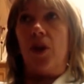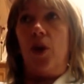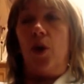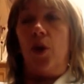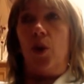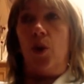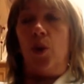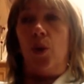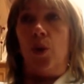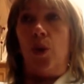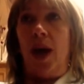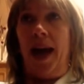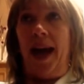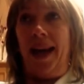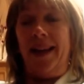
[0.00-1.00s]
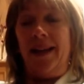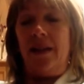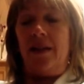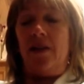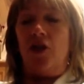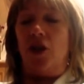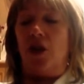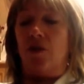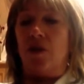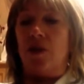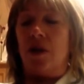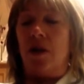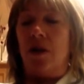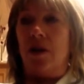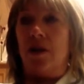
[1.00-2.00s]
who hadn't shown
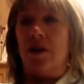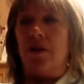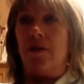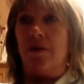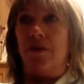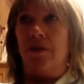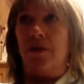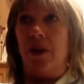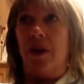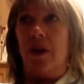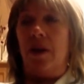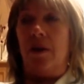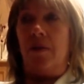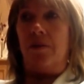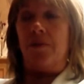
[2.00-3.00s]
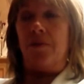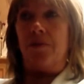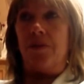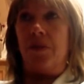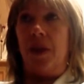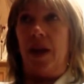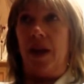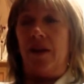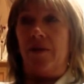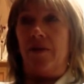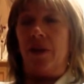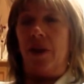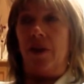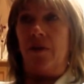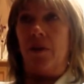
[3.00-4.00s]
signs of hay
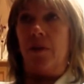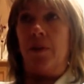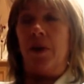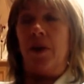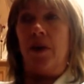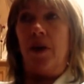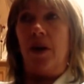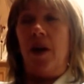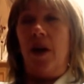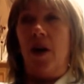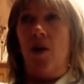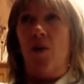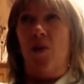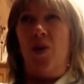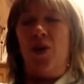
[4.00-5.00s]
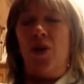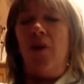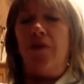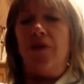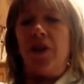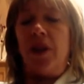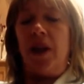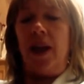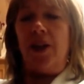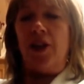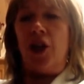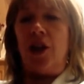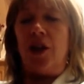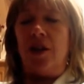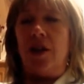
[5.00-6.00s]
fever, but would often get
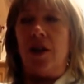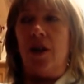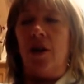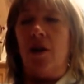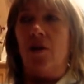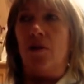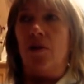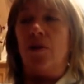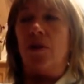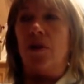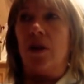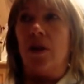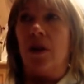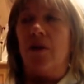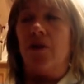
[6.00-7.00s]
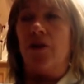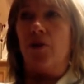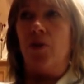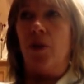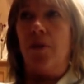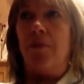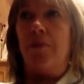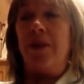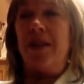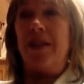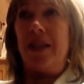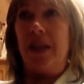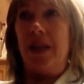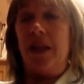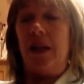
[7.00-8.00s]
chesty colds. And after one
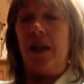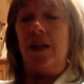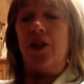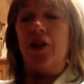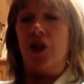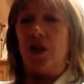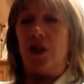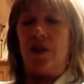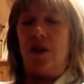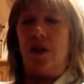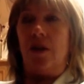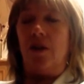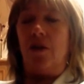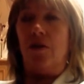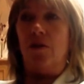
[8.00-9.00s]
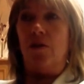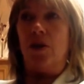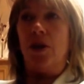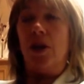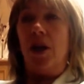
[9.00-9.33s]
particular chesty cold,